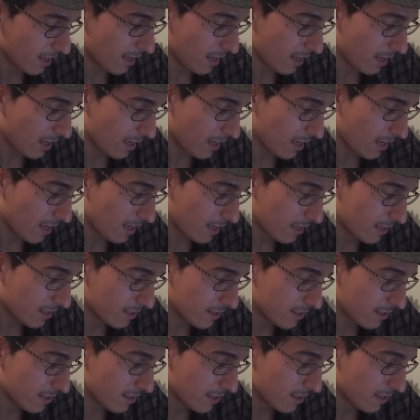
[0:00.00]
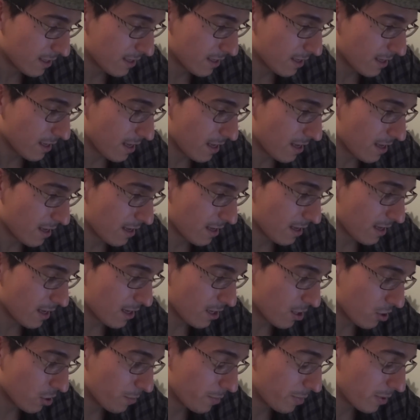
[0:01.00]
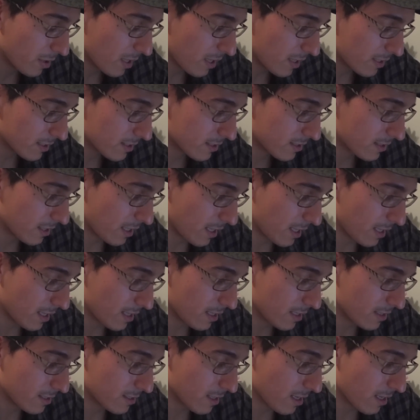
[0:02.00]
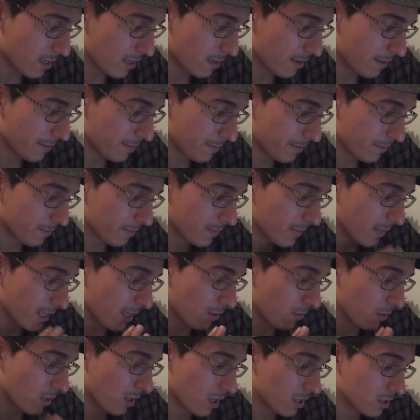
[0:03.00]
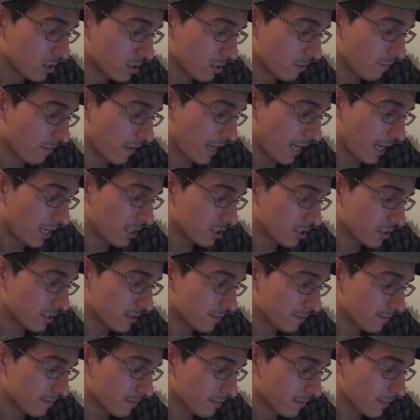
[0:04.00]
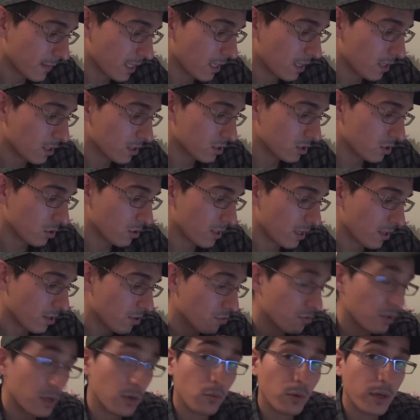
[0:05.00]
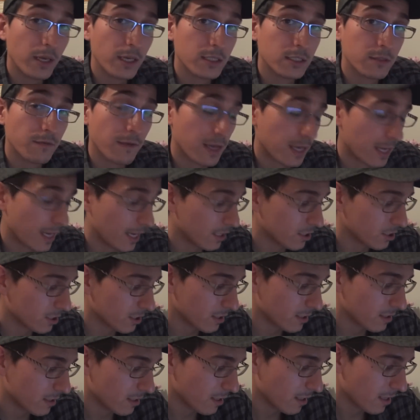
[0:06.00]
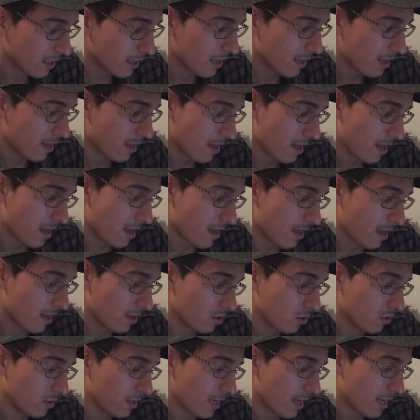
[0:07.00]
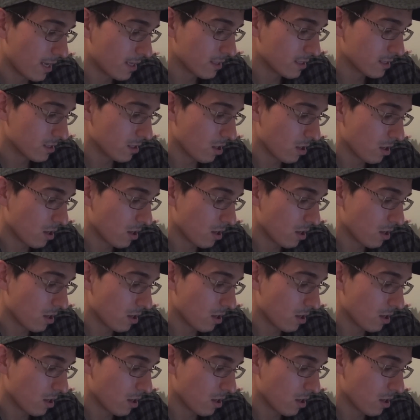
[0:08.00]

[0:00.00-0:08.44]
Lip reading: And another plus is in regards to the vacation. So you get 3 weeks vacation, and you get